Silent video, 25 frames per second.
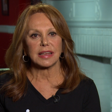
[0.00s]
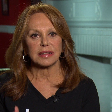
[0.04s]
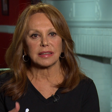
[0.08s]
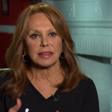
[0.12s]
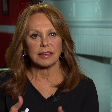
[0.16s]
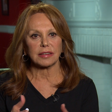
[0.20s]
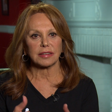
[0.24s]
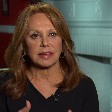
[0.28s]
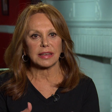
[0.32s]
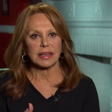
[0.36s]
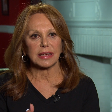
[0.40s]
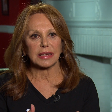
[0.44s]
a
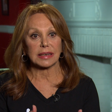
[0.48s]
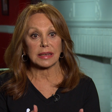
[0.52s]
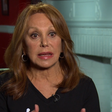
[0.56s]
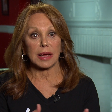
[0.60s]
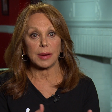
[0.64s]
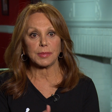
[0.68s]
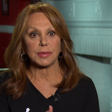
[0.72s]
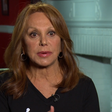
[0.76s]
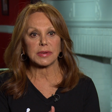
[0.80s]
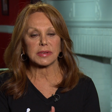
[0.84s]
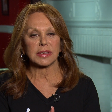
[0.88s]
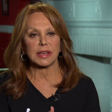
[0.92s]
little kid
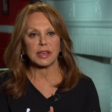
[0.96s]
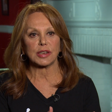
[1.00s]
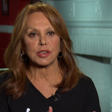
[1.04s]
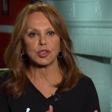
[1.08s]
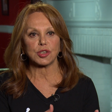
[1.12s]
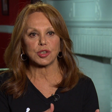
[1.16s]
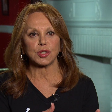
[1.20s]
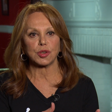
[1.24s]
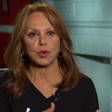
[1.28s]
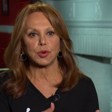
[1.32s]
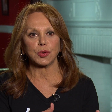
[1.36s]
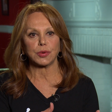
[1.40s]
come to St.
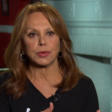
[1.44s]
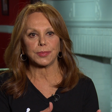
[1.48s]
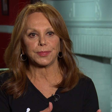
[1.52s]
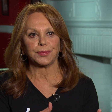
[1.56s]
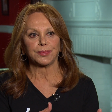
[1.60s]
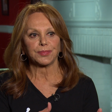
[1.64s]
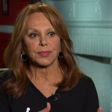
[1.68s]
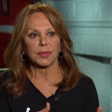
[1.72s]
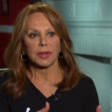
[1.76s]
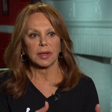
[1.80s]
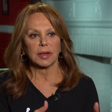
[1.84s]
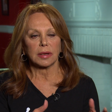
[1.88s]
Jude,
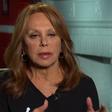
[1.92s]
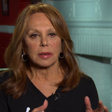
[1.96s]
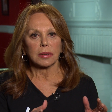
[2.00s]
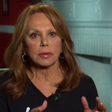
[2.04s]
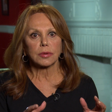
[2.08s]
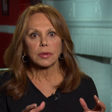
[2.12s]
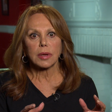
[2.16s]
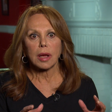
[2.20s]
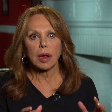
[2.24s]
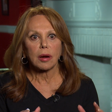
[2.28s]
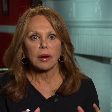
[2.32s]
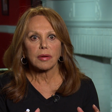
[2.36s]

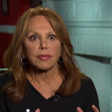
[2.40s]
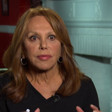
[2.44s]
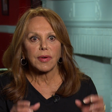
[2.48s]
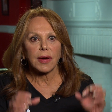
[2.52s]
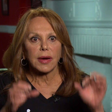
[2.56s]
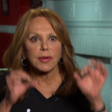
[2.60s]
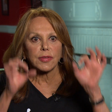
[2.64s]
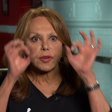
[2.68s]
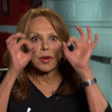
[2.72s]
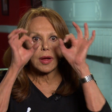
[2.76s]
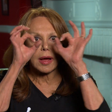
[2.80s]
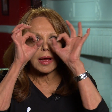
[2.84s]

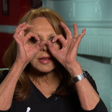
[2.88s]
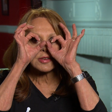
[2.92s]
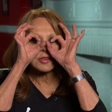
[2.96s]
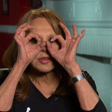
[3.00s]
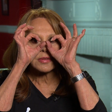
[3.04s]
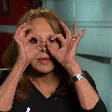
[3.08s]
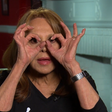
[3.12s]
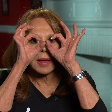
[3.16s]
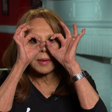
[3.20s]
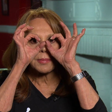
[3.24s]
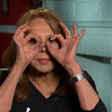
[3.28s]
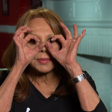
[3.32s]
terrified, their eyes are
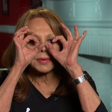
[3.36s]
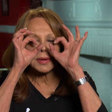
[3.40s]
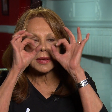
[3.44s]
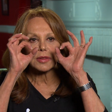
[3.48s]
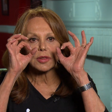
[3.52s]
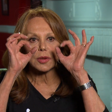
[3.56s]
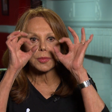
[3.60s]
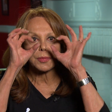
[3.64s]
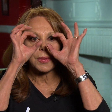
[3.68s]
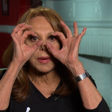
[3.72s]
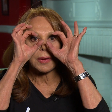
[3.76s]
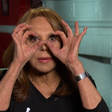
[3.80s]
that big,
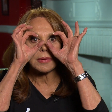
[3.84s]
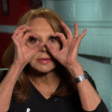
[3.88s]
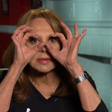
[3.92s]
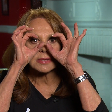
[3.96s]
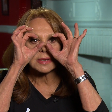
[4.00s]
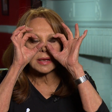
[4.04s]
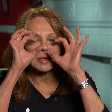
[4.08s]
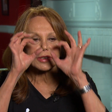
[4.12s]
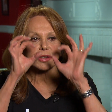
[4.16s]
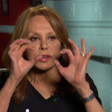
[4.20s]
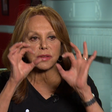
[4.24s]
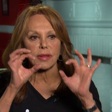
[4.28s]
their parents'
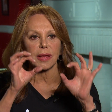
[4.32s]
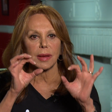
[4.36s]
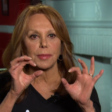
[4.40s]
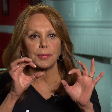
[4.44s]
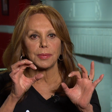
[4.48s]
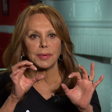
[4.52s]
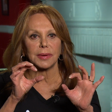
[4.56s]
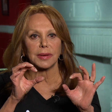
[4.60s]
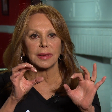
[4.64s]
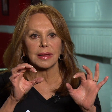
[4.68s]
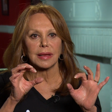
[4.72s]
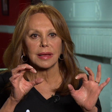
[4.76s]
eyes are that
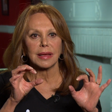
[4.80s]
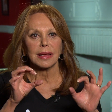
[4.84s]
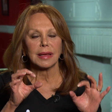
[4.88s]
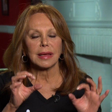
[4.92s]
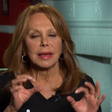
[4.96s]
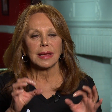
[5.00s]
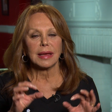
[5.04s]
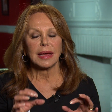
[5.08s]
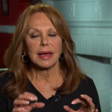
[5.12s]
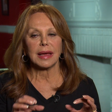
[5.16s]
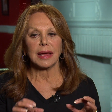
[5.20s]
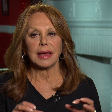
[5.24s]
big,
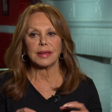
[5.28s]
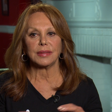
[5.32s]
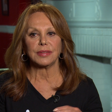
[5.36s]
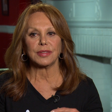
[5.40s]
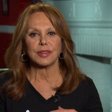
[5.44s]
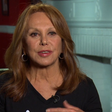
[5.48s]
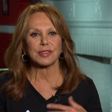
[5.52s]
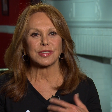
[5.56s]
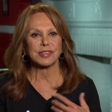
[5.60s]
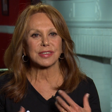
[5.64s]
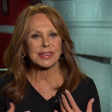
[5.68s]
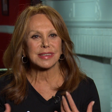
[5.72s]
and
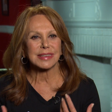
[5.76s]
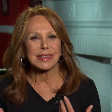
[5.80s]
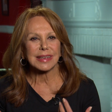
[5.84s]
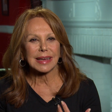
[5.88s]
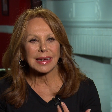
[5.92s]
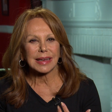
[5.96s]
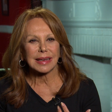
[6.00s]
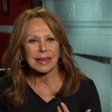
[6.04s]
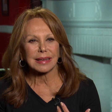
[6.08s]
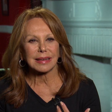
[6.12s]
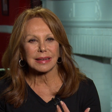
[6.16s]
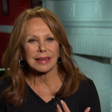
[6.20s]
they're
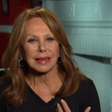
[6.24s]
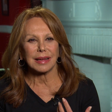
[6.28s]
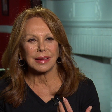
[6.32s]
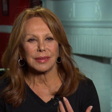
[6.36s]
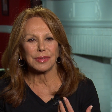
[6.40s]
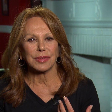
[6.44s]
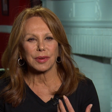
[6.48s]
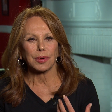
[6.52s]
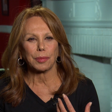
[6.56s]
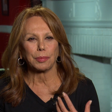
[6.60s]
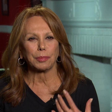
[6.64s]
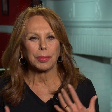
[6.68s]
sick
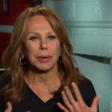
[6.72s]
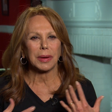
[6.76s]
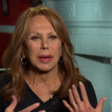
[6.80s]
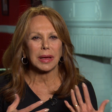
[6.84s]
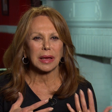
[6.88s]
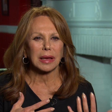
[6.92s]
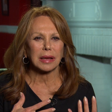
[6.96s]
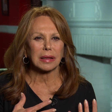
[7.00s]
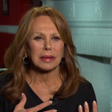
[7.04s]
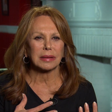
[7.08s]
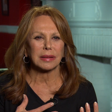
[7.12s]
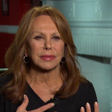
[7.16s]
and they're
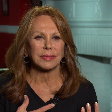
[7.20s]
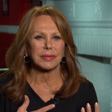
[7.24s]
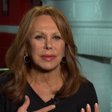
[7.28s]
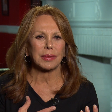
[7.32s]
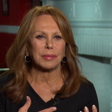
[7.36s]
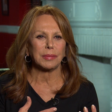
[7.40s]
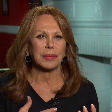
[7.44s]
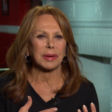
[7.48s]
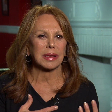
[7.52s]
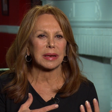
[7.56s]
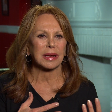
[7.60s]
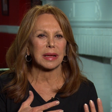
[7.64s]
pale and they
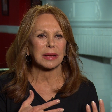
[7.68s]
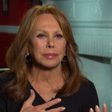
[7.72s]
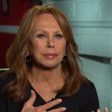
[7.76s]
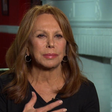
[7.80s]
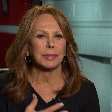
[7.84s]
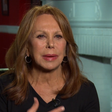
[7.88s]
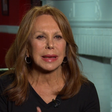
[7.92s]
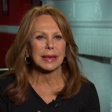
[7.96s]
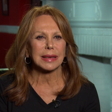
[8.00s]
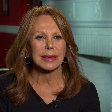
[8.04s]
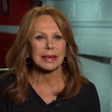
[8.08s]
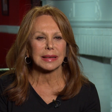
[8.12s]
may not
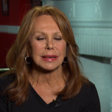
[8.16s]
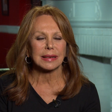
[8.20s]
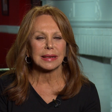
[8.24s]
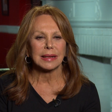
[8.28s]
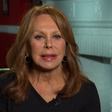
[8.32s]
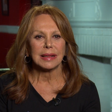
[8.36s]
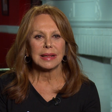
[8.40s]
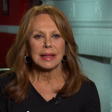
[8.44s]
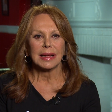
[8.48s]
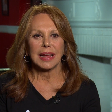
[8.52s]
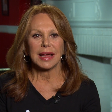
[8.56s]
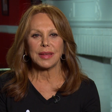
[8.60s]
make it,
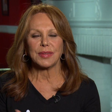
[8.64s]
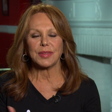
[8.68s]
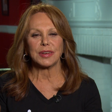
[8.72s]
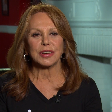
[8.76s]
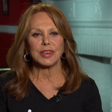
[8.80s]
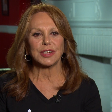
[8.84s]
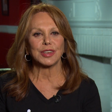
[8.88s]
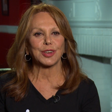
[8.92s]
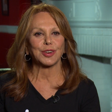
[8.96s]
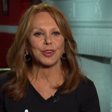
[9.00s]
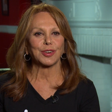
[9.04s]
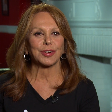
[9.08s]
and then
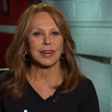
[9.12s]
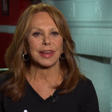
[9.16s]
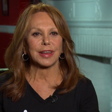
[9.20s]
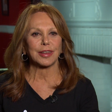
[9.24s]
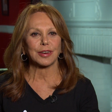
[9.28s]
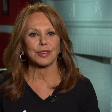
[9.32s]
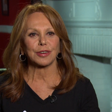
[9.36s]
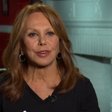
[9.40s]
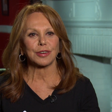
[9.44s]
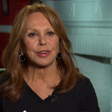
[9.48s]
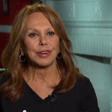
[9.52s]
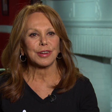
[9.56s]
a year
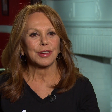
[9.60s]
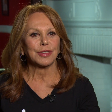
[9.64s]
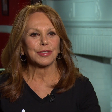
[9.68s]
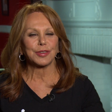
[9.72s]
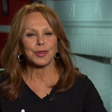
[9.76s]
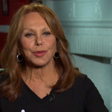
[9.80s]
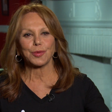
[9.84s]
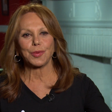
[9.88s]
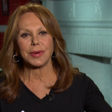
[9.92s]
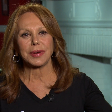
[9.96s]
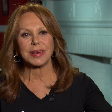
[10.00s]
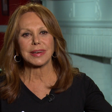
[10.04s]
later
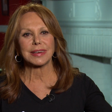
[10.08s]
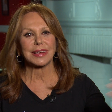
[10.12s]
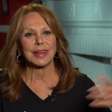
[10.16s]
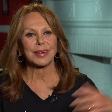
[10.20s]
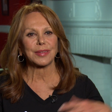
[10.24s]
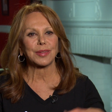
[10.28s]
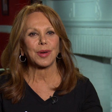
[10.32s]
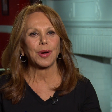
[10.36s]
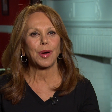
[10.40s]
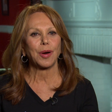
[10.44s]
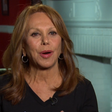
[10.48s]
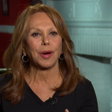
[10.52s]
they're running down
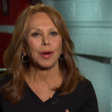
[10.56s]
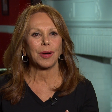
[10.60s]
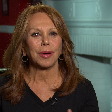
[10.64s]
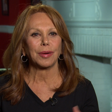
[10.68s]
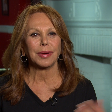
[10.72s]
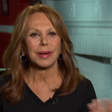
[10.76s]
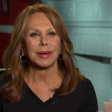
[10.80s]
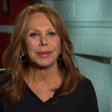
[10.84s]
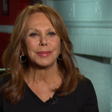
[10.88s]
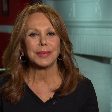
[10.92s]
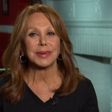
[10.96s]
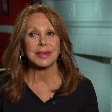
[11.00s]
the
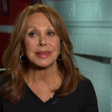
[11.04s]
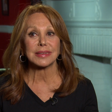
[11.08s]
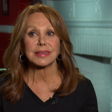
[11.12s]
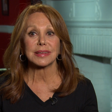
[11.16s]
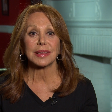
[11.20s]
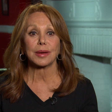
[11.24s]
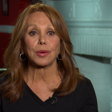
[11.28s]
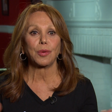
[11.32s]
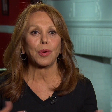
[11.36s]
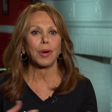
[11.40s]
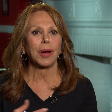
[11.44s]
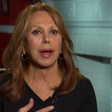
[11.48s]
hall. I mean, it's
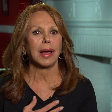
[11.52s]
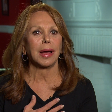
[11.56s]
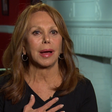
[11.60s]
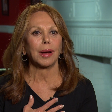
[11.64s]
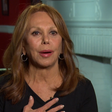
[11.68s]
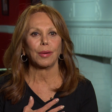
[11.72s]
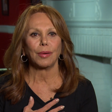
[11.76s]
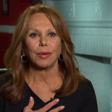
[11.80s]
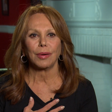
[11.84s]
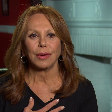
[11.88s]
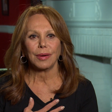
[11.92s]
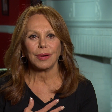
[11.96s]
like,
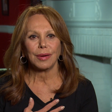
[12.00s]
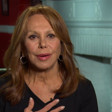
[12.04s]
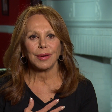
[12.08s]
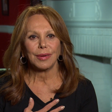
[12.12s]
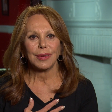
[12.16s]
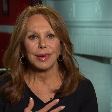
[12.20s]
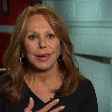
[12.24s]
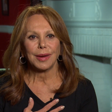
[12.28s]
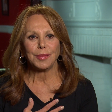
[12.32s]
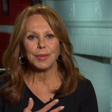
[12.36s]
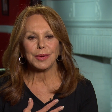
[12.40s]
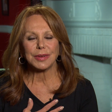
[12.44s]
wow.
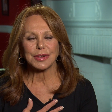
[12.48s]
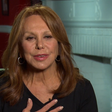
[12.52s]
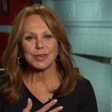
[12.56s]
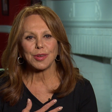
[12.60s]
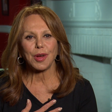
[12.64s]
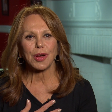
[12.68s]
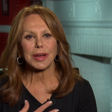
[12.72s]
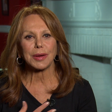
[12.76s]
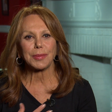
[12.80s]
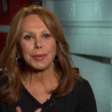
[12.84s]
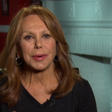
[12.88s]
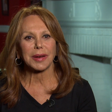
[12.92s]
I mean,
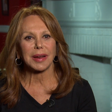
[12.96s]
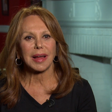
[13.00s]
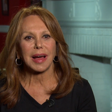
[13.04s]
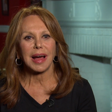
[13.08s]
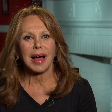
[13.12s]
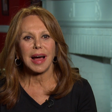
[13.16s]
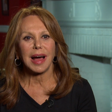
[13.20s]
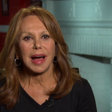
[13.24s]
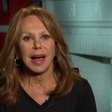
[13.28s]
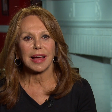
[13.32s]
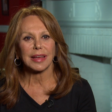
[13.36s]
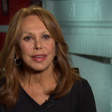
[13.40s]
talk about a
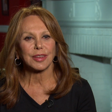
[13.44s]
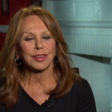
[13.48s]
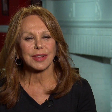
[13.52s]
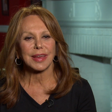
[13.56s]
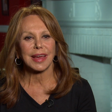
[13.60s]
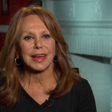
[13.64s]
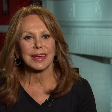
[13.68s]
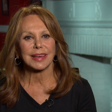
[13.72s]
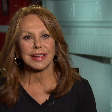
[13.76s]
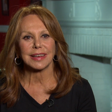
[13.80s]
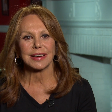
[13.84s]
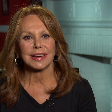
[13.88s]
high, you
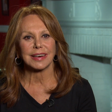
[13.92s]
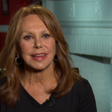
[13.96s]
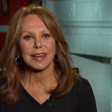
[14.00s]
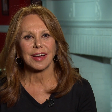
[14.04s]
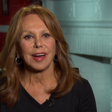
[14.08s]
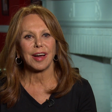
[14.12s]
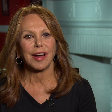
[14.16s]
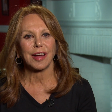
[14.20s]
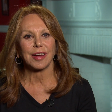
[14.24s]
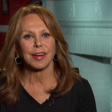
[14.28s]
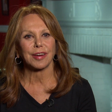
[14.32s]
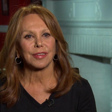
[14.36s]
can't get any
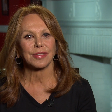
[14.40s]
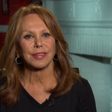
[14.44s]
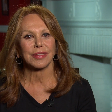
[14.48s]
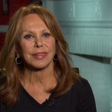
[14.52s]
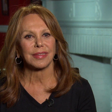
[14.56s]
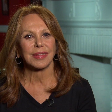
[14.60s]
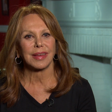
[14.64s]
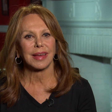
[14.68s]
higher than